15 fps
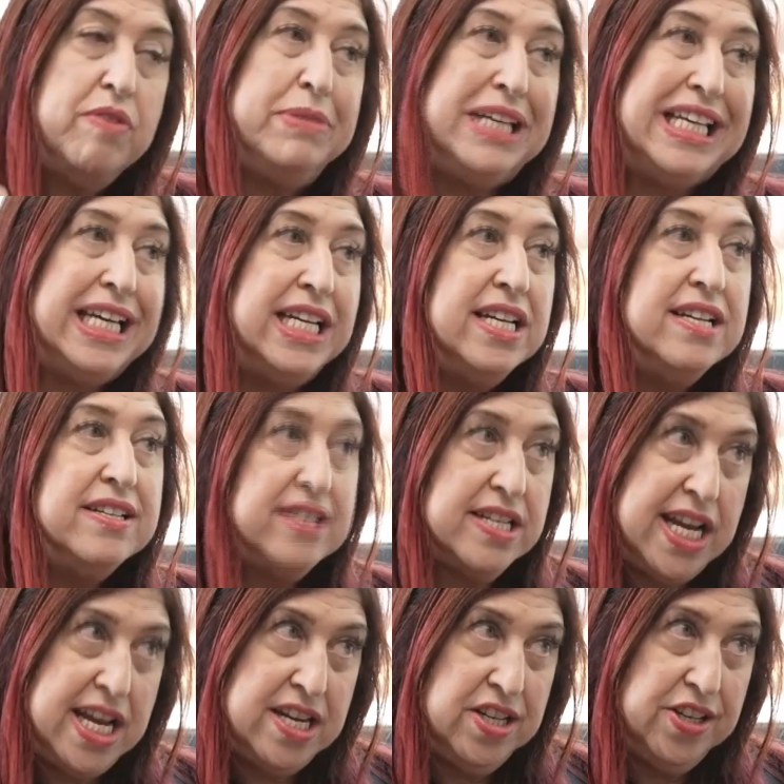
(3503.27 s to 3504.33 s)
Yeah. So
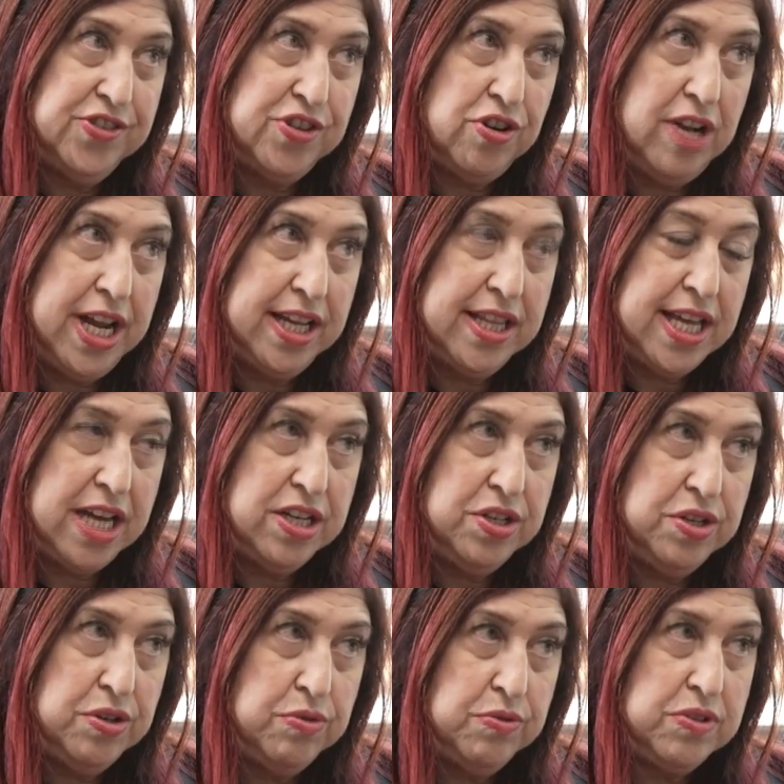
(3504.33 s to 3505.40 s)
beginnings and endings are like
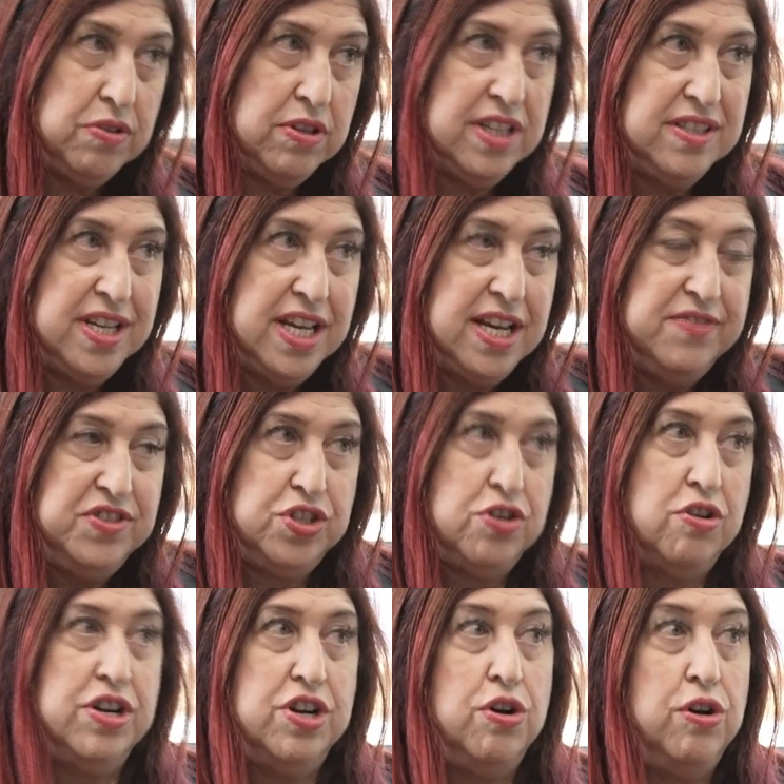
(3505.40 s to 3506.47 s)
that too. So let's say I've
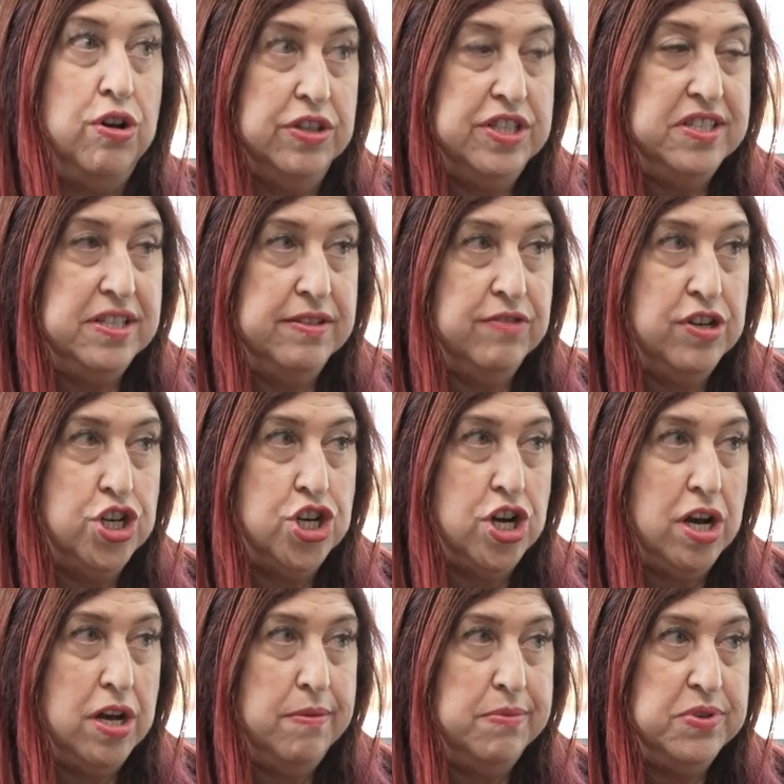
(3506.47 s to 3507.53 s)
started all these different
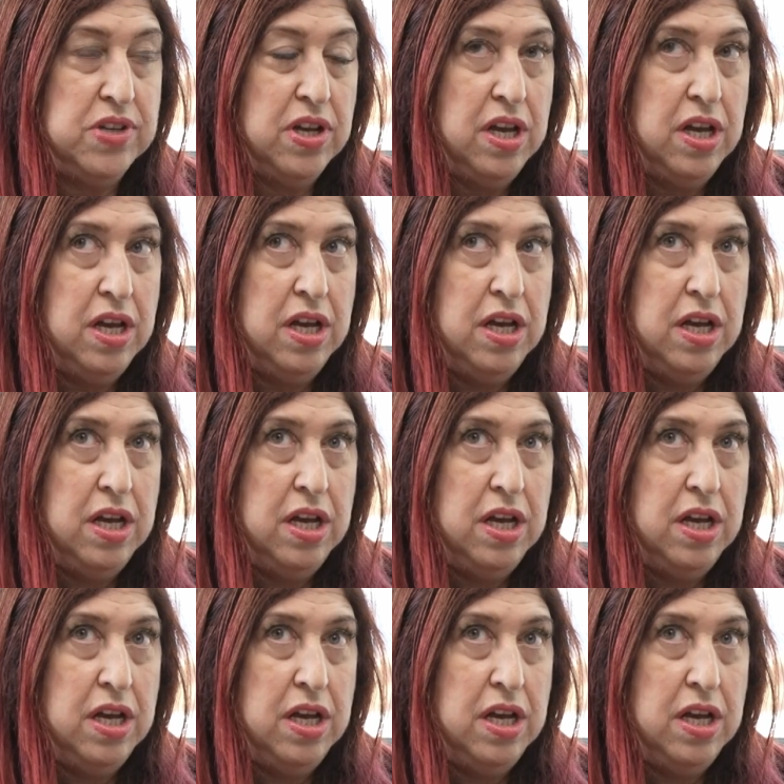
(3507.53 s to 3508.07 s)
jobs.